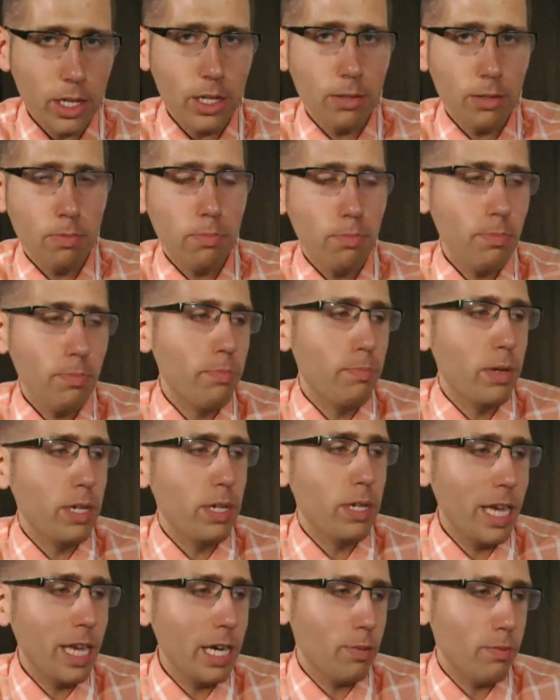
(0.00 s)
could
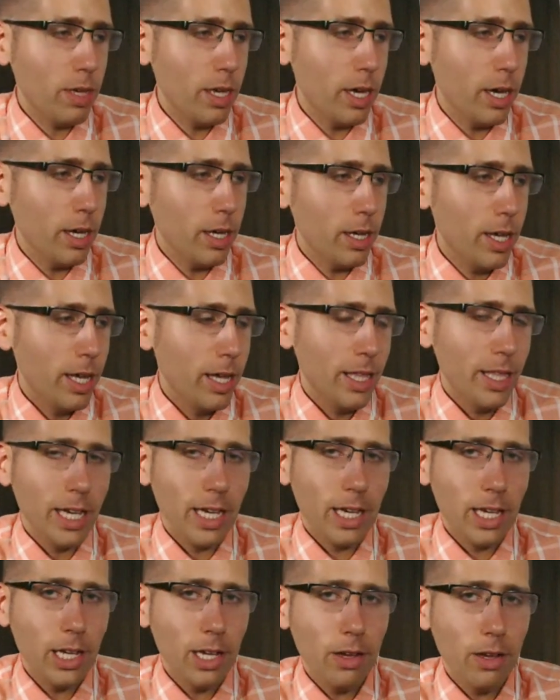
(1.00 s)
potentially be a
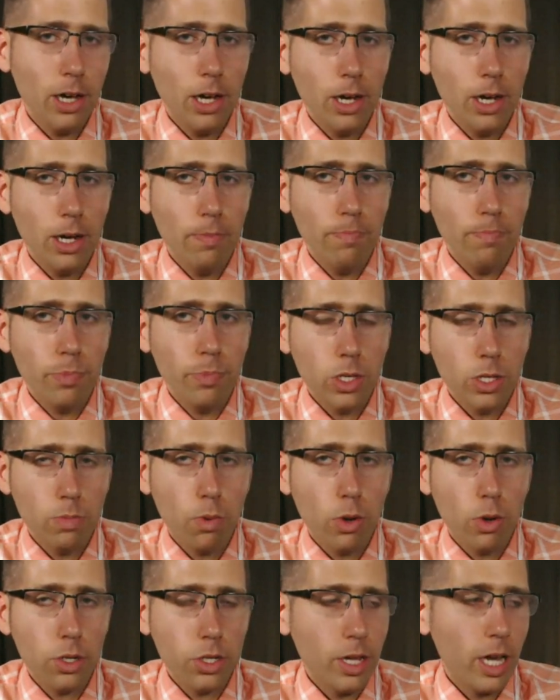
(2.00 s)

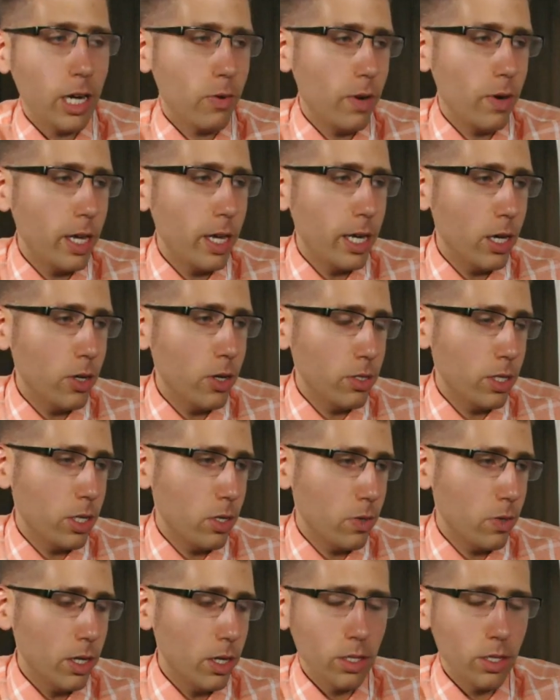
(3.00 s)
sports talk radio
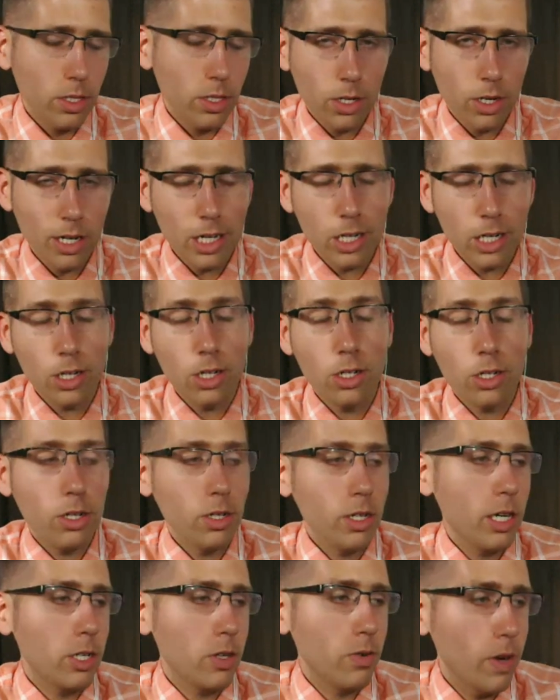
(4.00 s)
situation. Sir, I need you to
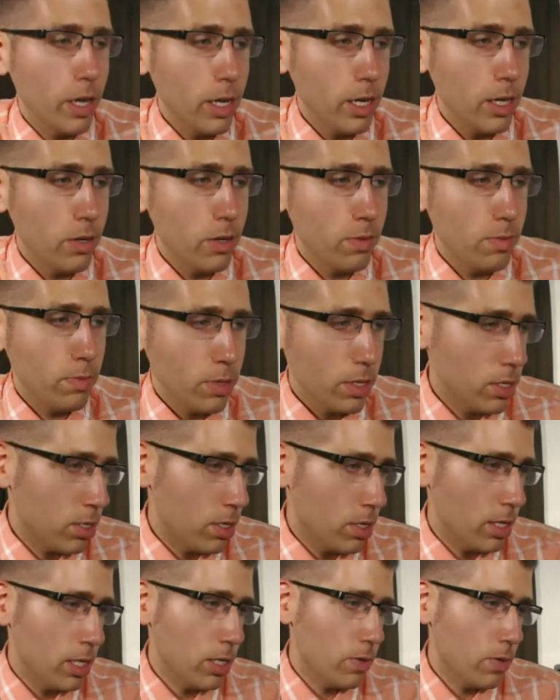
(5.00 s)
turn down your radio. Please
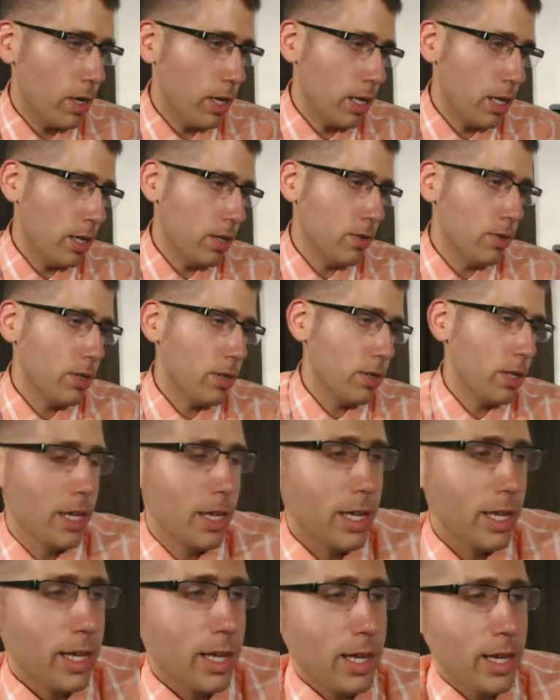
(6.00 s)
turn down your radio.
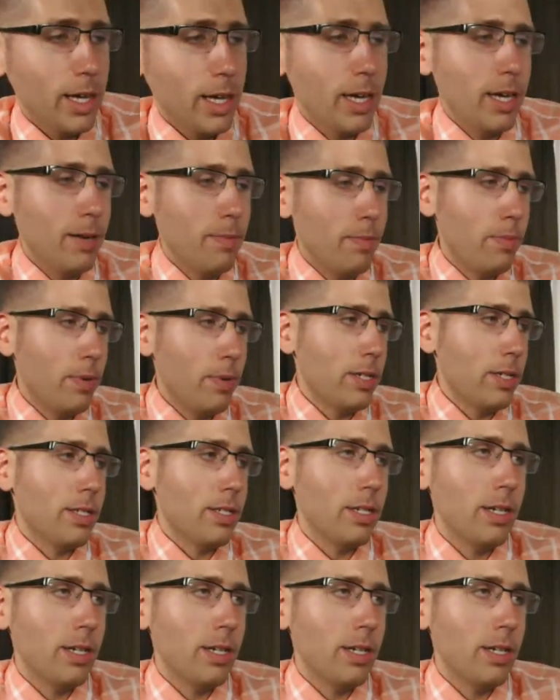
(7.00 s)
But